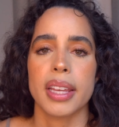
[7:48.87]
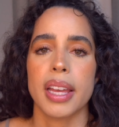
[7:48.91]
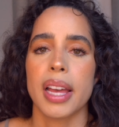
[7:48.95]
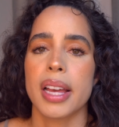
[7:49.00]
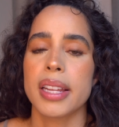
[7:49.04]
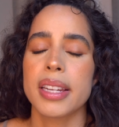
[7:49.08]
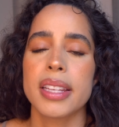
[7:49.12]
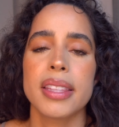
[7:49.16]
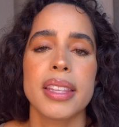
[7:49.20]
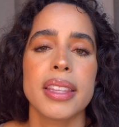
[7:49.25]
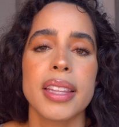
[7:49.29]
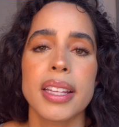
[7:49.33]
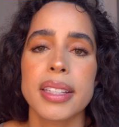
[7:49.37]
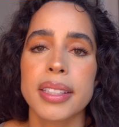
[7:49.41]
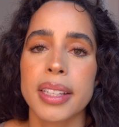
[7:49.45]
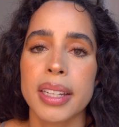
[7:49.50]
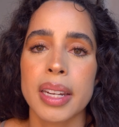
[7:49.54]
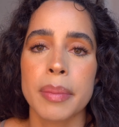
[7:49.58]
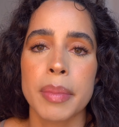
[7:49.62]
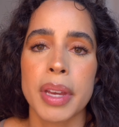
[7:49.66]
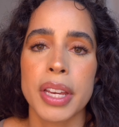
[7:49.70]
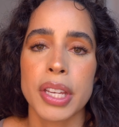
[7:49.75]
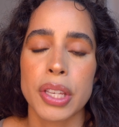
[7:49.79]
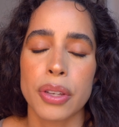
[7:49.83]
Anything that's going
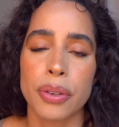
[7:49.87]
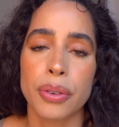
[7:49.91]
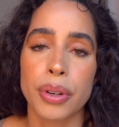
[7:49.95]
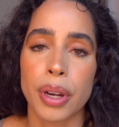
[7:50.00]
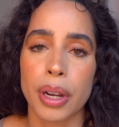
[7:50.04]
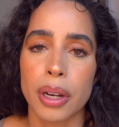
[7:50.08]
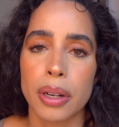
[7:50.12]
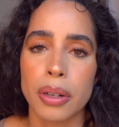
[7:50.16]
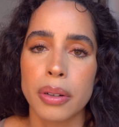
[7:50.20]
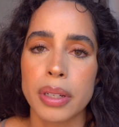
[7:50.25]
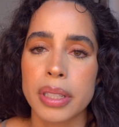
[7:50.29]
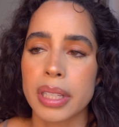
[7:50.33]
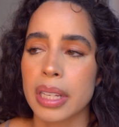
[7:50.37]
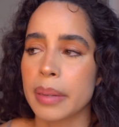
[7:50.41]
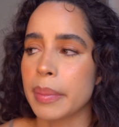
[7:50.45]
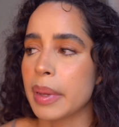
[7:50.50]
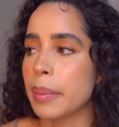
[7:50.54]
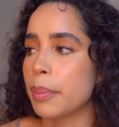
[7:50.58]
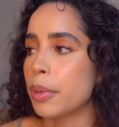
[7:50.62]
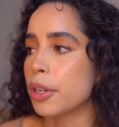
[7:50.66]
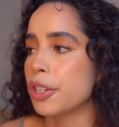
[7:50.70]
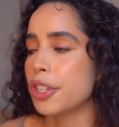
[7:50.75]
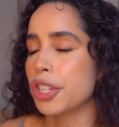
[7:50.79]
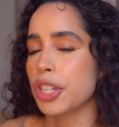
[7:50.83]
to make you grow is going to
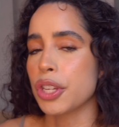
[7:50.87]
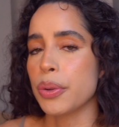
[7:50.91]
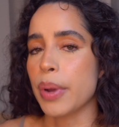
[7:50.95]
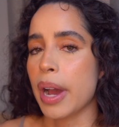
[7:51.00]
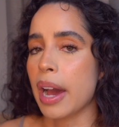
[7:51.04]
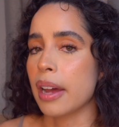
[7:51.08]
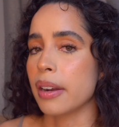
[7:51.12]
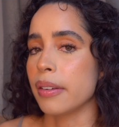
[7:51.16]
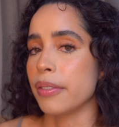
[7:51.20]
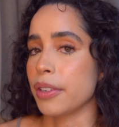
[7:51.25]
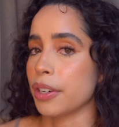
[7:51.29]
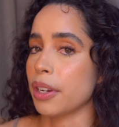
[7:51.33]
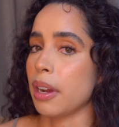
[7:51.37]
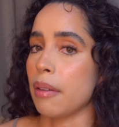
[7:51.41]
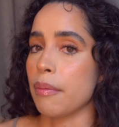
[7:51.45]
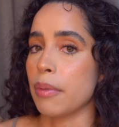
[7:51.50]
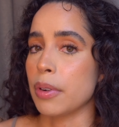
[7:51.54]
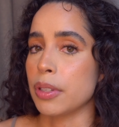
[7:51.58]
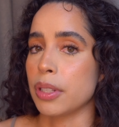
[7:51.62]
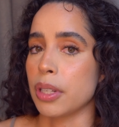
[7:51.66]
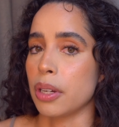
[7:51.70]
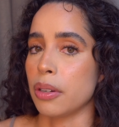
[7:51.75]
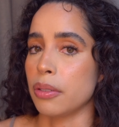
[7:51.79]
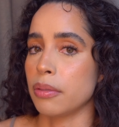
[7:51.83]
be pushing you out of your
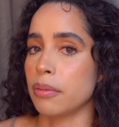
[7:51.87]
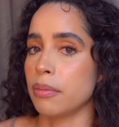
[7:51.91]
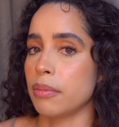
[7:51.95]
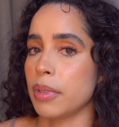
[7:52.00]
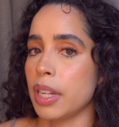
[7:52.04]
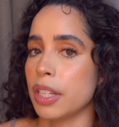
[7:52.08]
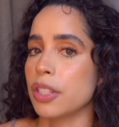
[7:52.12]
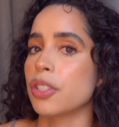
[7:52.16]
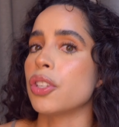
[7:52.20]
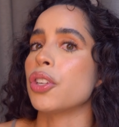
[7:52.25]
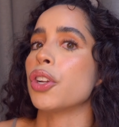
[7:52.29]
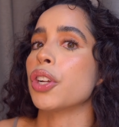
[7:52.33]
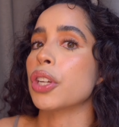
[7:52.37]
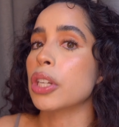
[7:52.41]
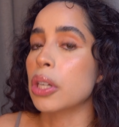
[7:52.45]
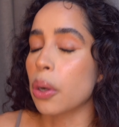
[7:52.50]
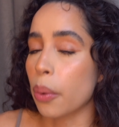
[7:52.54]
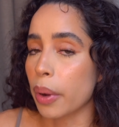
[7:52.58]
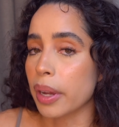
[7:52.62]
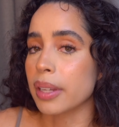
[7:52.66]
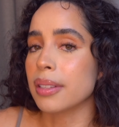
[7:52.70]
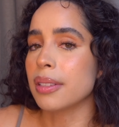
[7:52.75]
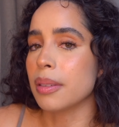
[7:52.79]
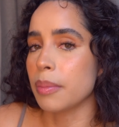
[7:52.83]
comfort zone, and so you're
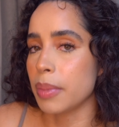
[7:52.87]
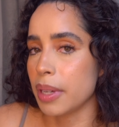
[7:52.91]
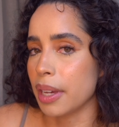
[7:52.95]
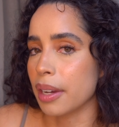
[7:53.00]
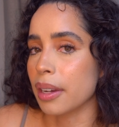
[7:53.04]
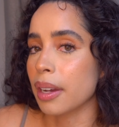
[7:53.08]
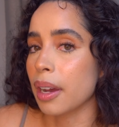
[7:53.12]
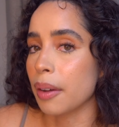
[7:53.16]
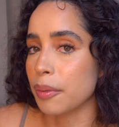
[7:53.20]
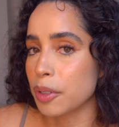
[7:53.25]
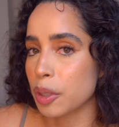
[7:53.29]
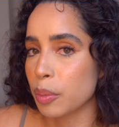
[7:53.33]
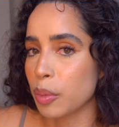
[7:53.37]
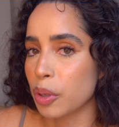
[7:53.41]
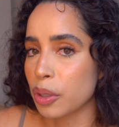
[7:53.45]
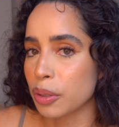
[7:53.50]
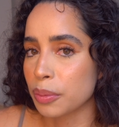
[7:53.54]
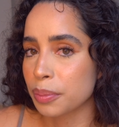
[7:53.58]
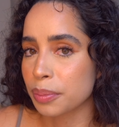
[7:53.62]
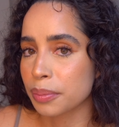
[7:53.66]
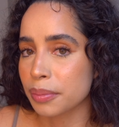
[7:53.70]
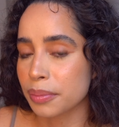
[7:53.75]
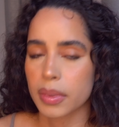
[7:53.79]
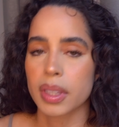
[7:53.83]
going to be uncomfortable.